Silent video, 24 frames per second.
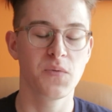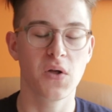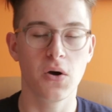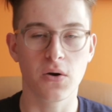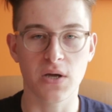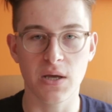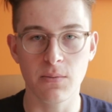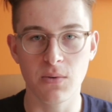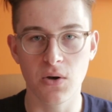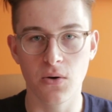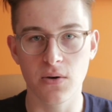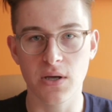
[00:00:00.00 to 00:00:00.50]
oh,
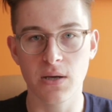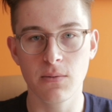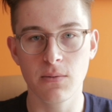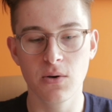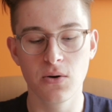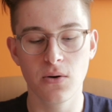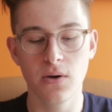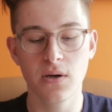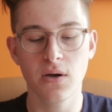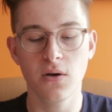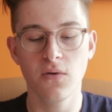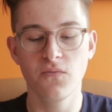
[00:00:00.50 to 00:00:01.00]
keep
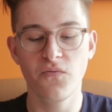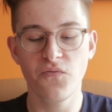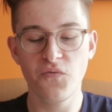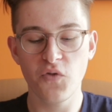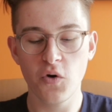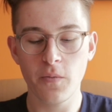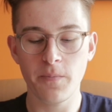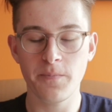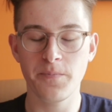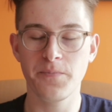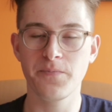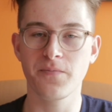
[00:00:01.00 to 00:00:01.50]
going.
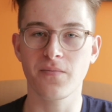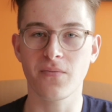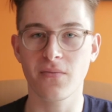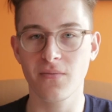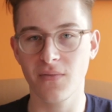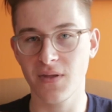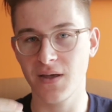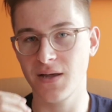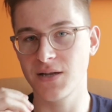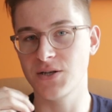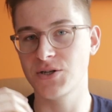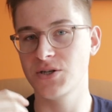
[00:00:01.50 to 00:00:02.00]

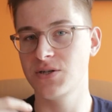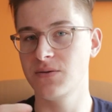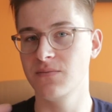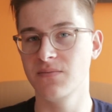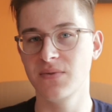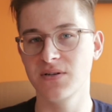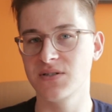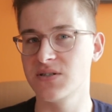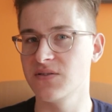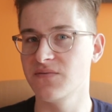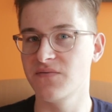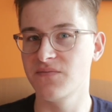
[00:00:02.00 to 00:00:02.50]

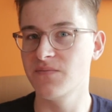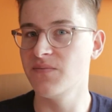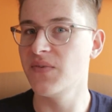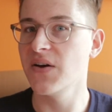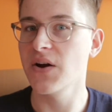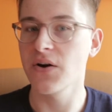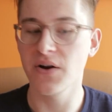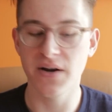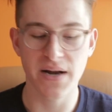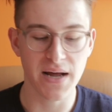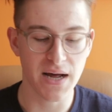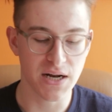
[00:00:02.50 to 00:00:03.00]
It's
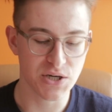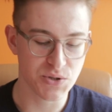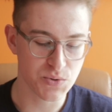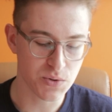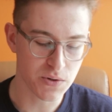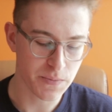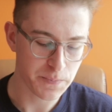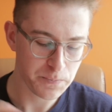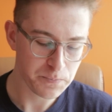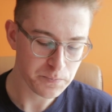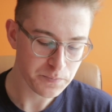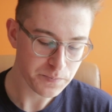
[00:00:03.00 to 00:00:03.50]
very
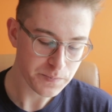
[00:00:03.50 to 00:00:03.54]
natural.